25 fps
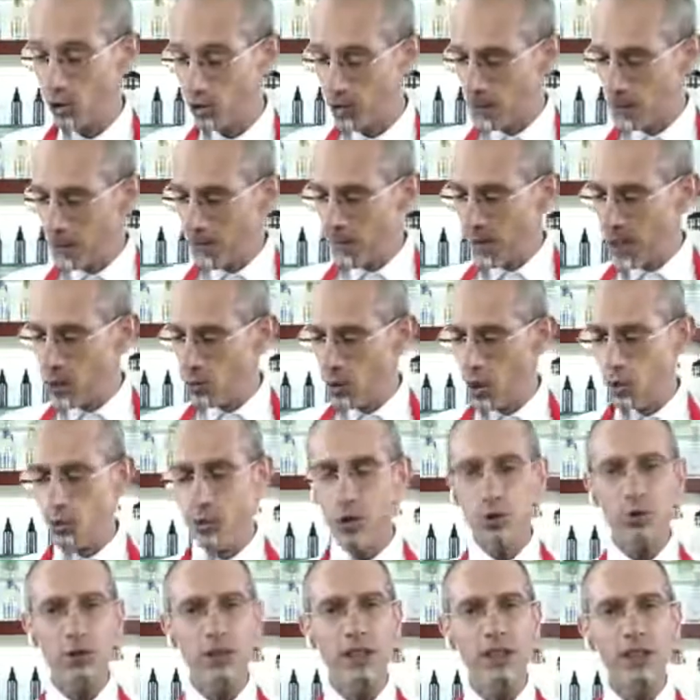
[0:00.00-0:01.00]
where we
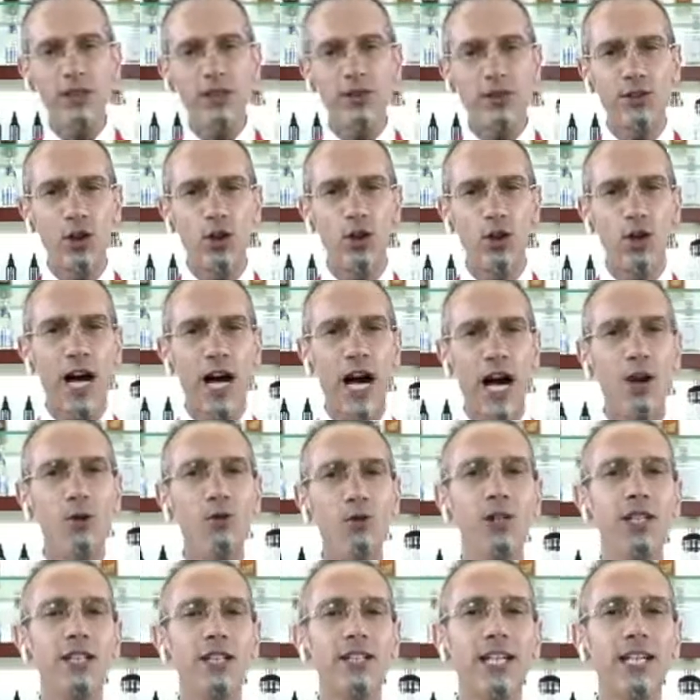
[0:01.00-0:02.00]
really saw how we
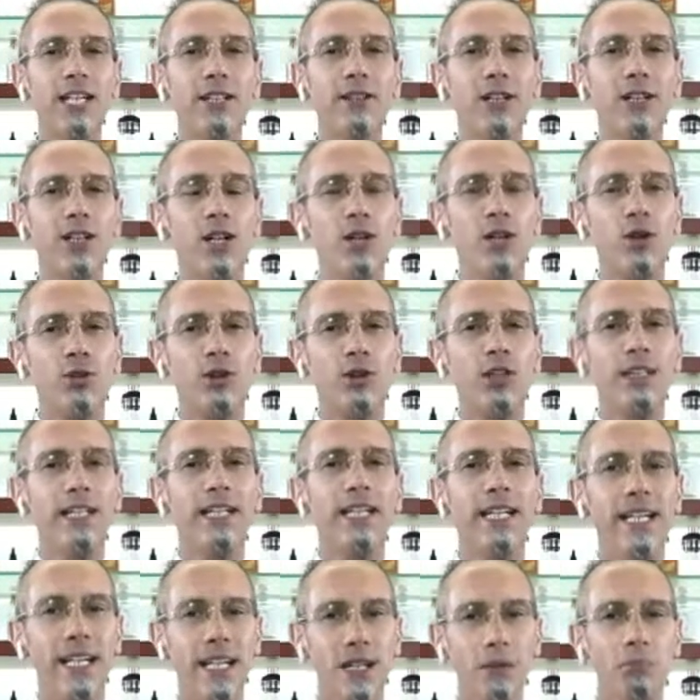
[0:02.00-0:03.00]
can really
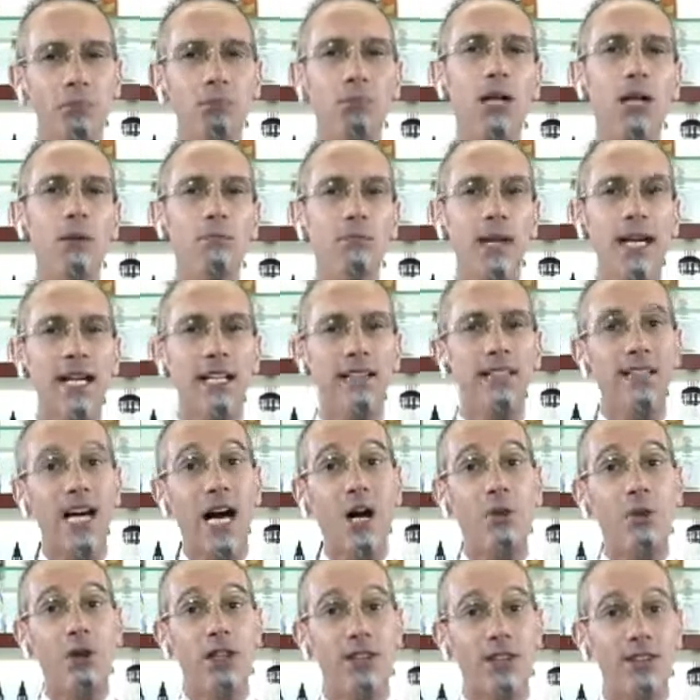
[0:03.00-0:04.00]
implement
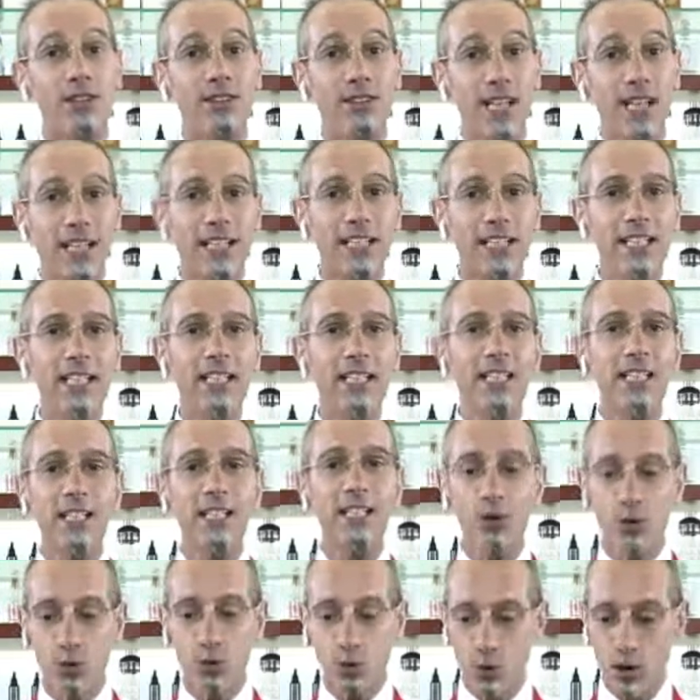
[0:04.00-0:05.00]
our technique
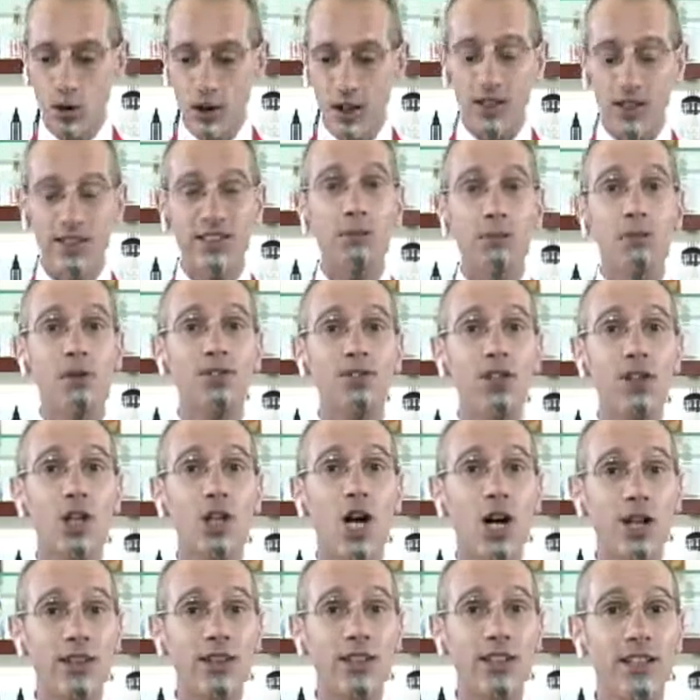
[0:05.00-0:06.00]
into some of the
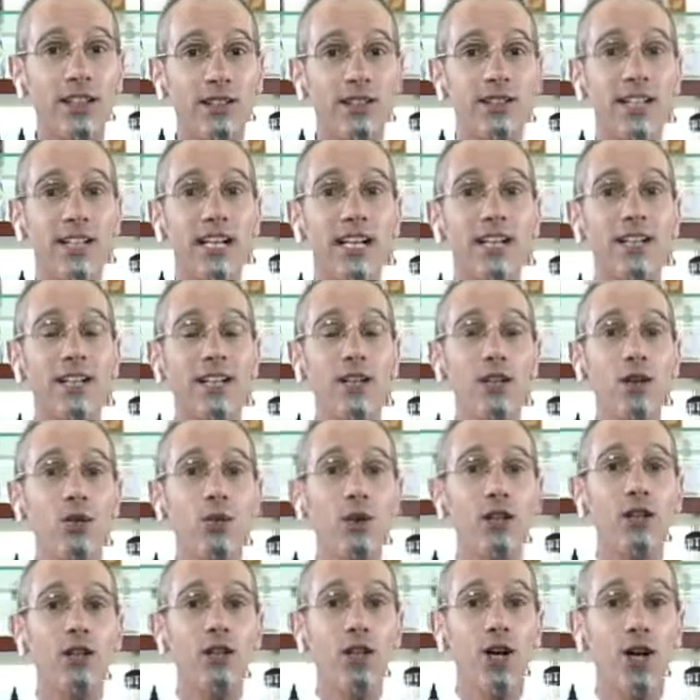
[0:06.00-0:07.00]
cocktails that we
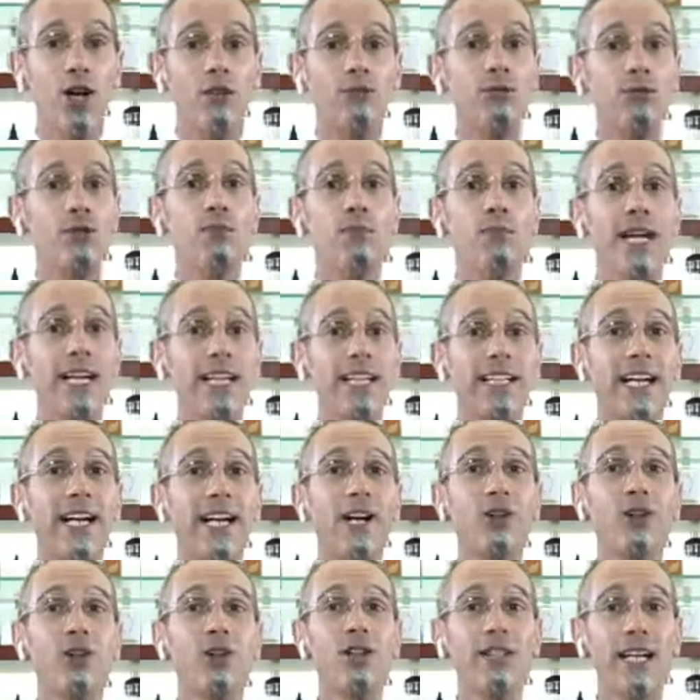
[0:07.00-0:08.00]
love to make
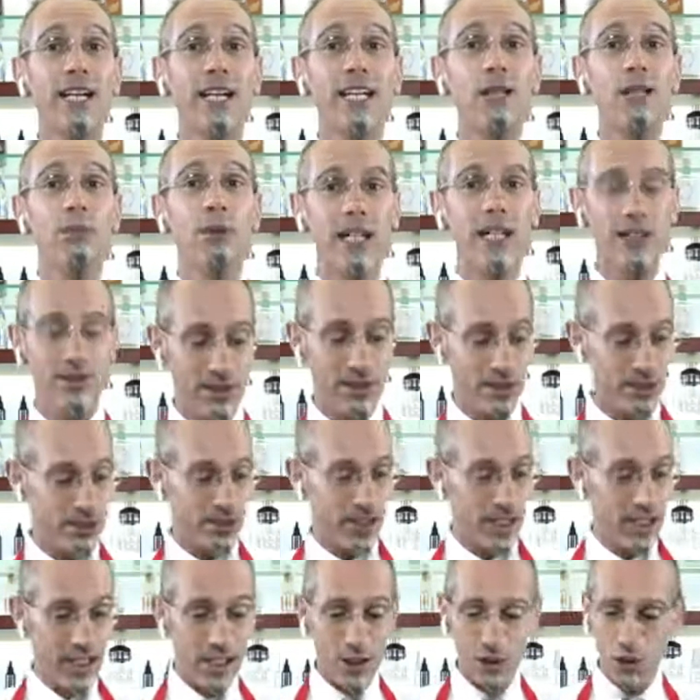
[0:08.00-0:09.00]
on a daily basis.
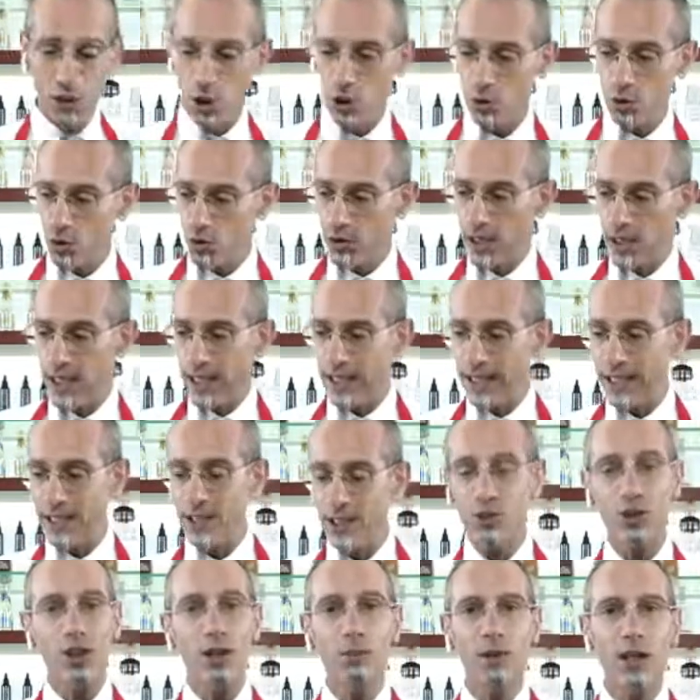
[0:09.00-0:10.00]
So today is
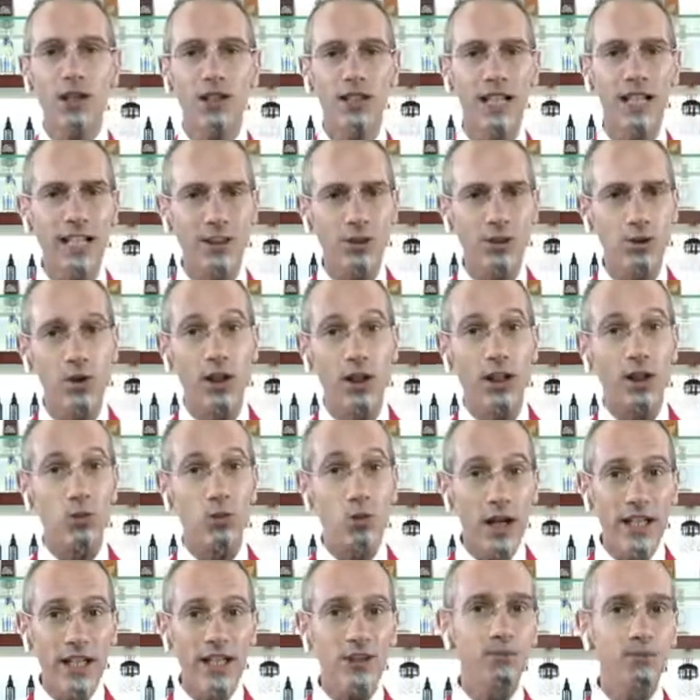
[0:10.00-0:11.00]
all about glassware.
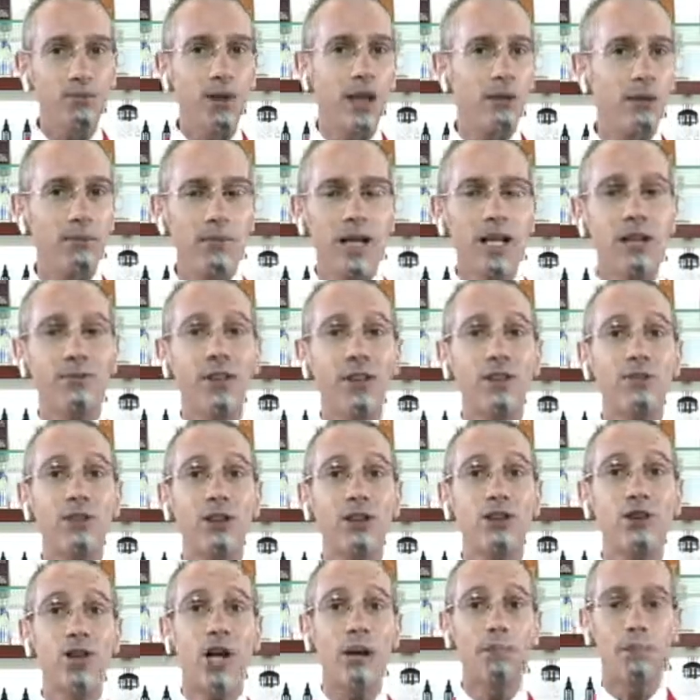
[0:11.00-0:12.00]
Why is one of my favorite
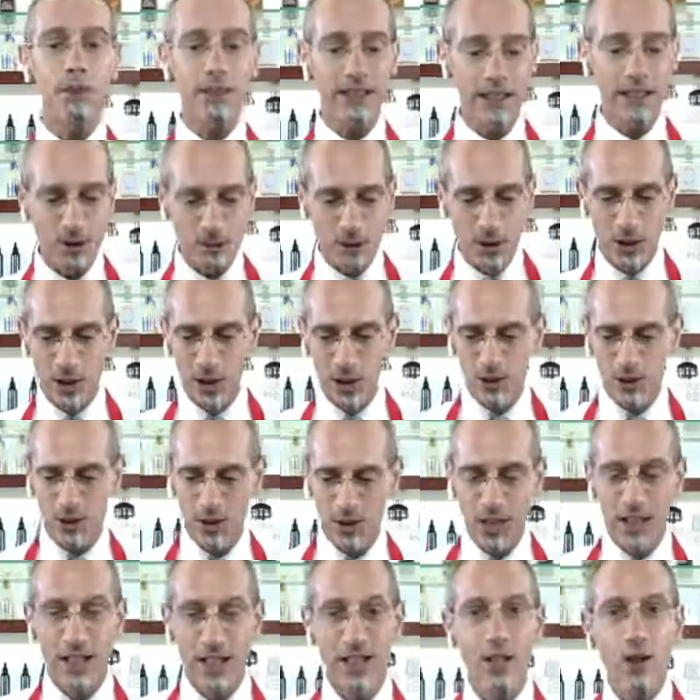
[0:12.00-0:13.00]
topics? Is because,
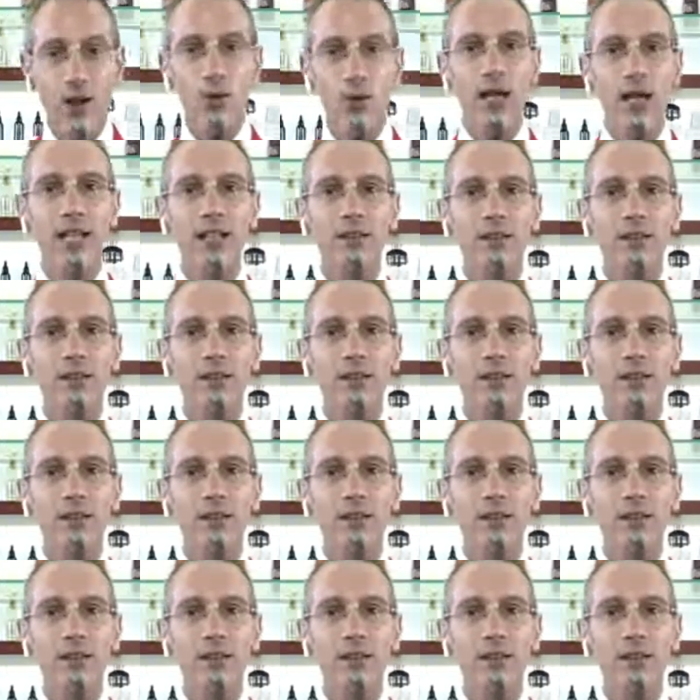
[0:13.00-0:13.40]
well,